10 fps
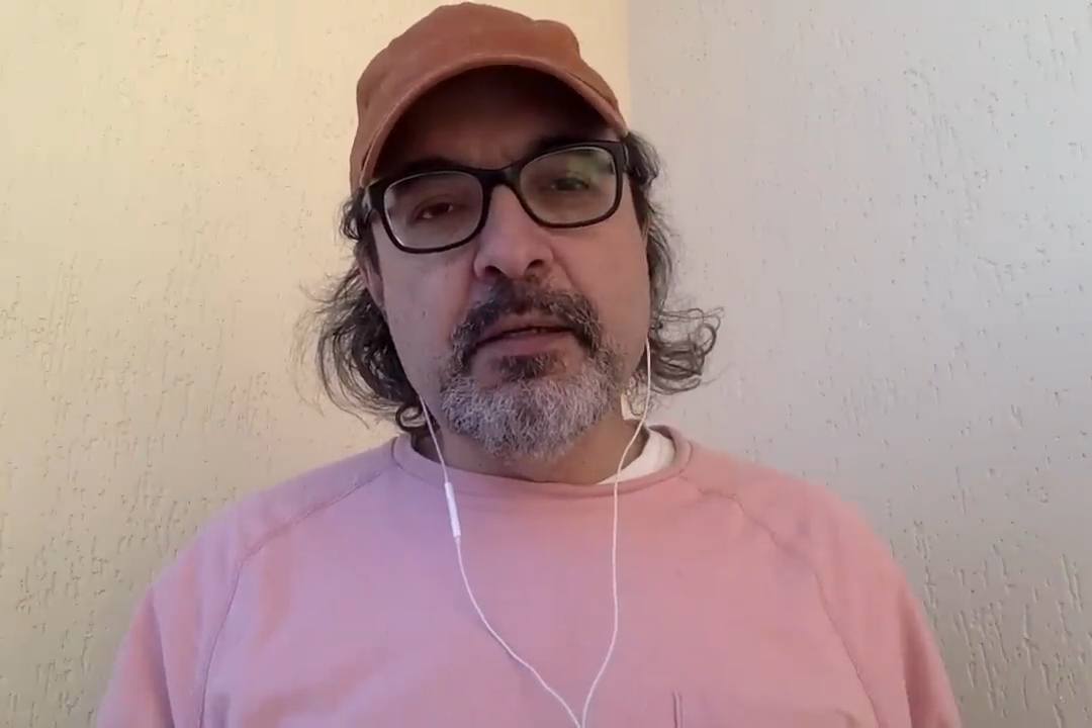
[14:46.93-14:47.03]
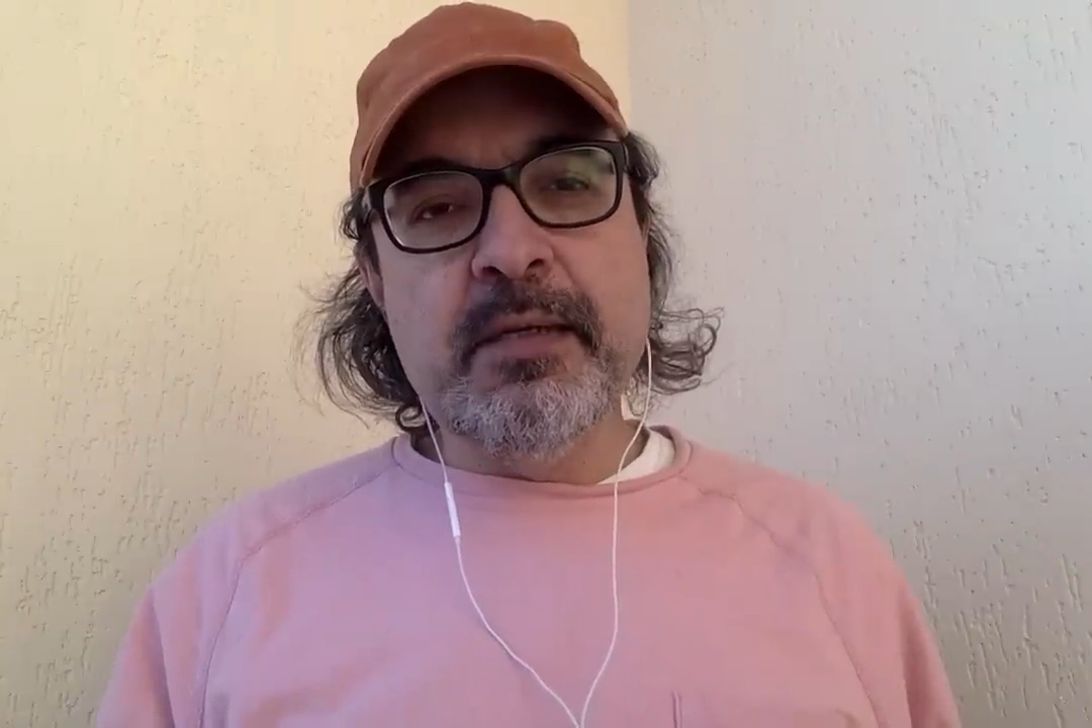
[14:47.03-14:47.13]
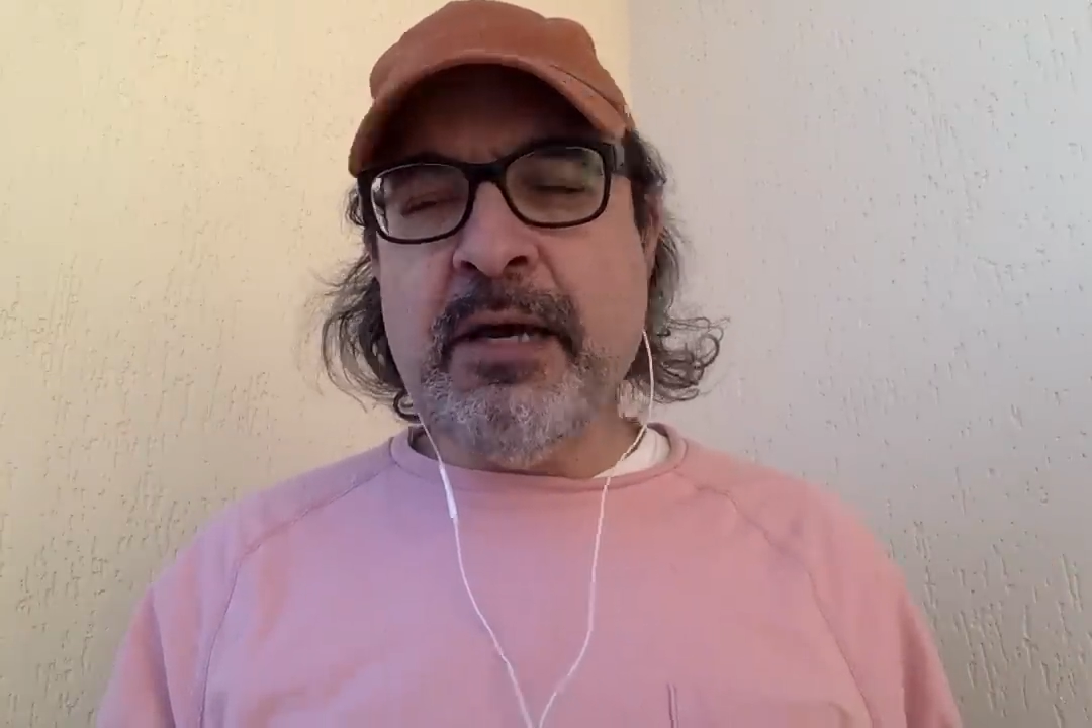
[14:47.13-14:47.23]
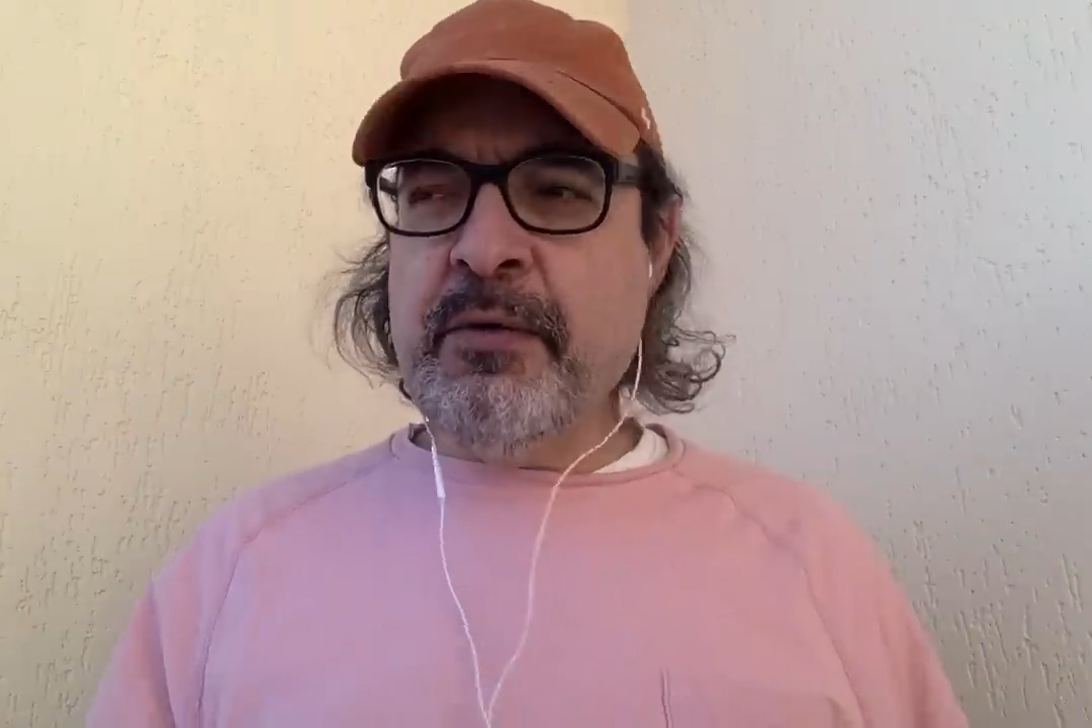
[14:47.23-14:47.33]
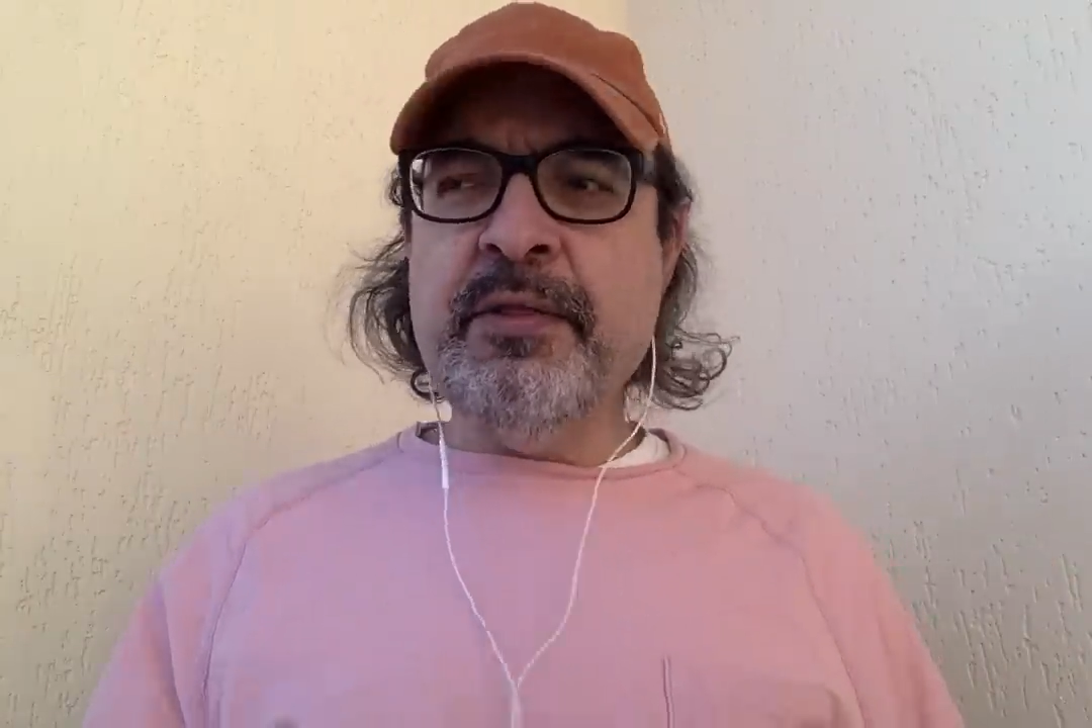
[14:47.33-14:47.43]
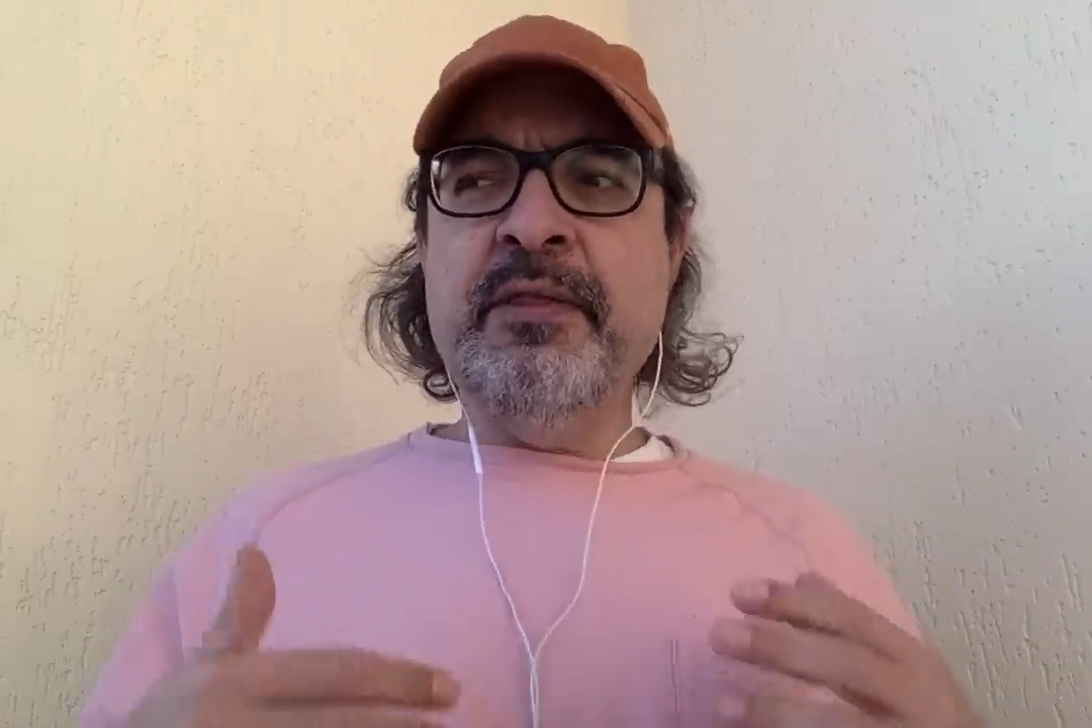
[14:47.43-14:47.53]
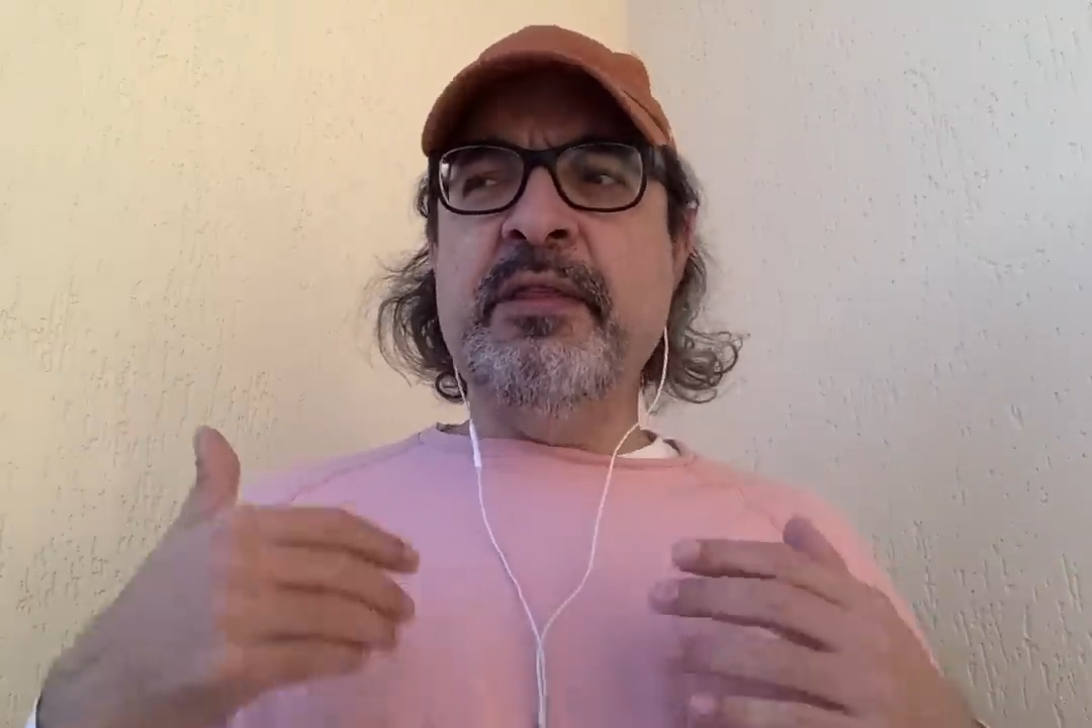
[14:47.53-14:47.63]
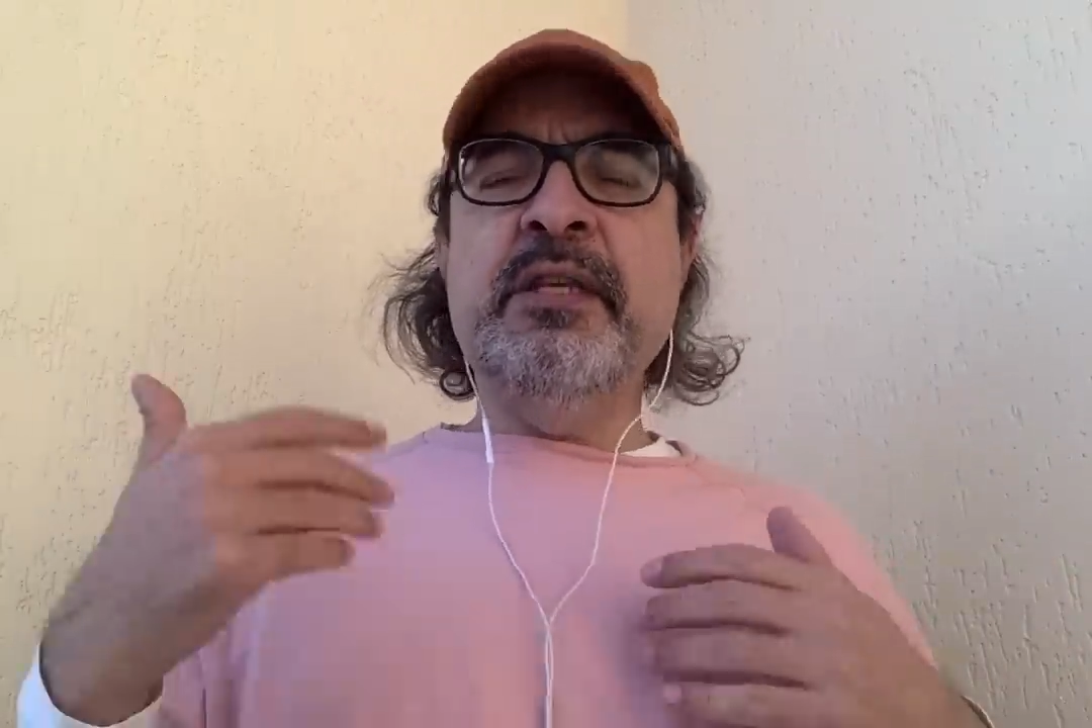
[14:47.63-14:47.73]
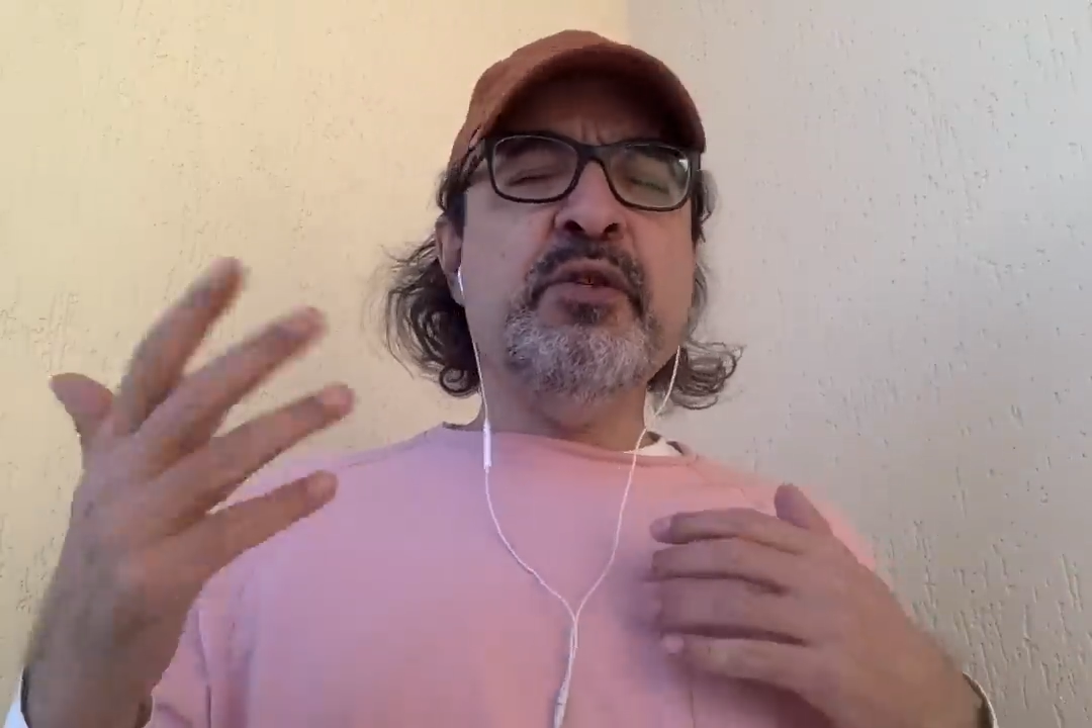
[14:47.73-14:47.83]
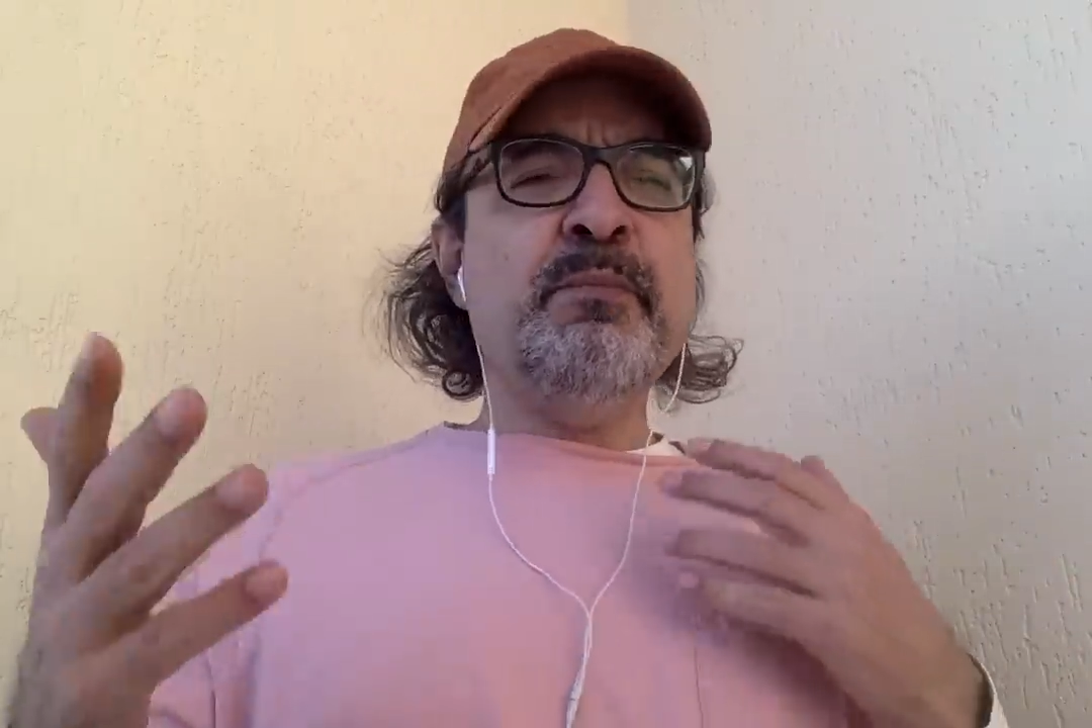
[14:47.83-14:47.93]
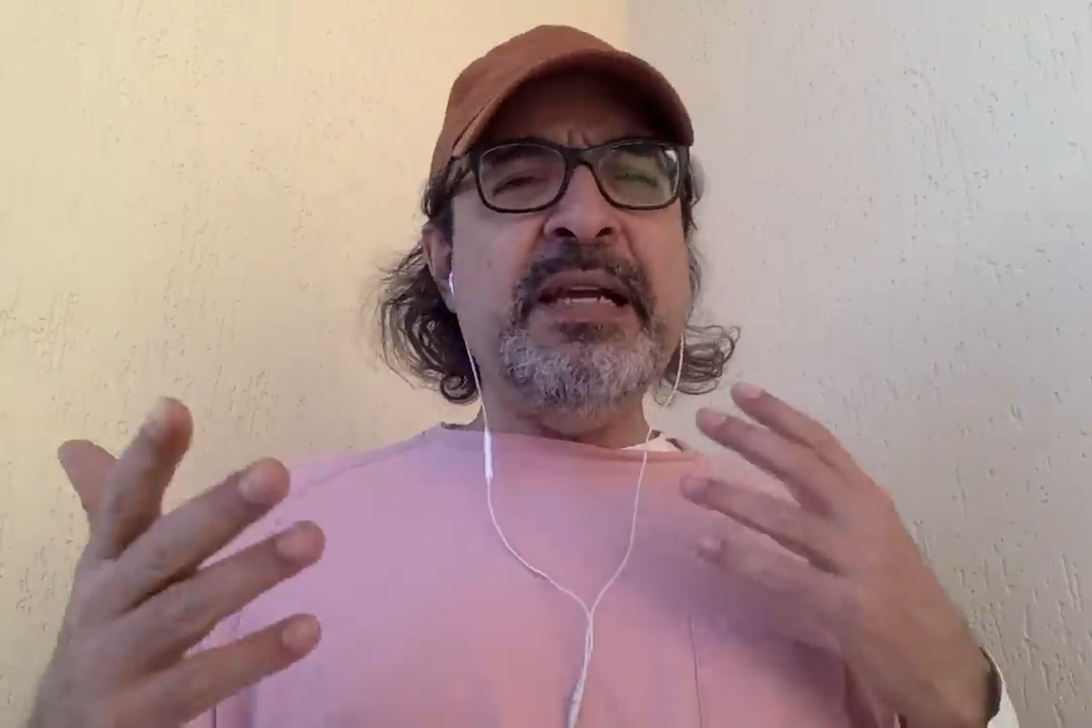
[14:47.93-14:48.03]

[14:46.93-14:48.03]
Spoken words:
Now, this